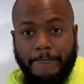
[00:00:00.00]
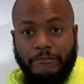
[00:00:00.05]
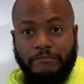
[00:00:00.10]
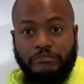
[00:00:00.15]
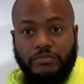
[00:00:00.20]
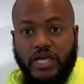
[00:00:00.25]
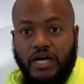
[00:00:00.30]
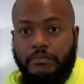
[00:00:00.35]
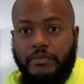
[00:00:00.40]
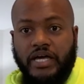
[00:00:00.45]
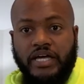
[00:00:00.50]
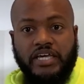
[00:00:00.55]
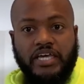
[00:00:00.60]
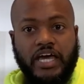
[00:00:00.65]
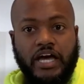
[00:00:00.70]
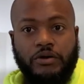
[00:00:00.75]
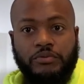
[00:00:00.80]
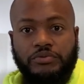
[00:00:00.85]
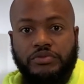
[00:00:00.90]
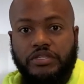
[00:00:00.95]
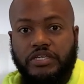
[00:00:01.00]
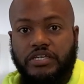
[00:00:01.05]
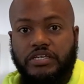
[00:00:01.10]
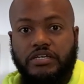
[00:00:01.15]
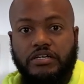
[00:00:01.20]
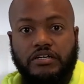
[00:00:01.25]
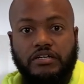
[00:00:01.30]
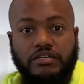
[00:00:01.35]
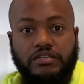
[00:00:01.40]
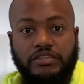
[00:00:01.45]
I'm not counting
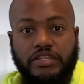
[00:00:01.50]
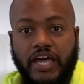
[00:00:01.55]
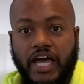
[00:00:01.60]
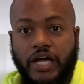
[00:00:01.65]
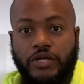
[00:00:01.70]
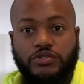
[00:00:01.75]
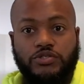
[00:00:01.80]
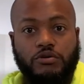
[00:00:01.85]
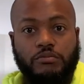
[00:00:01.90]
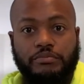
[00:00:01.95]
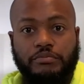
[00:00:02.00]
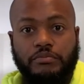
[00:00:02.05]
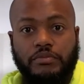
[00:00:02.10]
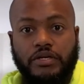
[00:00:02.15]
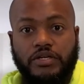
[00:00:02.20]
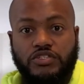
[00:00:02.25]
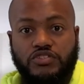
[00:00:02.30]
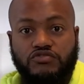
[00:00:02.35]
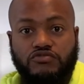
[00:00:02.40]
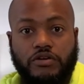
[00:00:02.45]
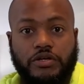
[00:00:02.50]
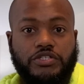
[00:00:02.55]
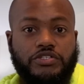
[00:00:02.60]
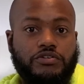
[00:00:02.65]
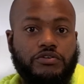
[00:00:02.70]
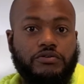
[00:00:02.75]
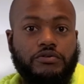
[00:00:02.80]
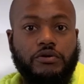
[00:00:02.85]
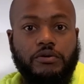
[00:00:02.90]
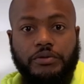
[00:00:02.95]
the actual structure
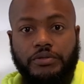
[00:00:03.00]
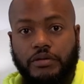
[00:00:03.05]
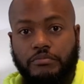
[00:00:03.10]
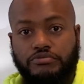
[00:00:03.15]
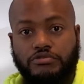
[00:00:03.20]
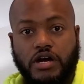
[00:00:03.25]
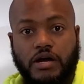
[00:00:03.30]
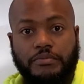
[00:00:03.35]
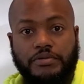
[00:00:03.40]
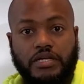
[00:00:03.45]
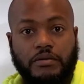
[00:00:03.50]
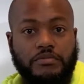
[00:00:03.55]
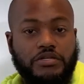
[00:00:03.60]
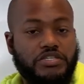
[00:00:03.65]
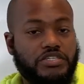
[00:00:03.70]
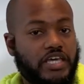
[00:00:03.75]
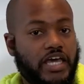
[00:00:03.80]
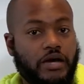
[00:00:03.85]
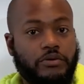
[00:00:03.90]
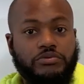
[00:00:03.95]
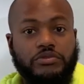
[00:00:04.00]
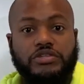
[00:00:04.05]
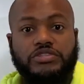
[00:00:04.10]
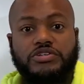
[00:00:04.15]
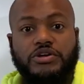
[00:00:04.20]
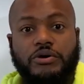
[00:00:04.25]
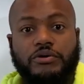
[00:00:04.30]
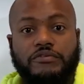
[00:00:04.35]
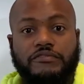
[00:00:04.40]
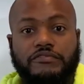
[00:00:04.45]
on the property. I'm just counting the turf.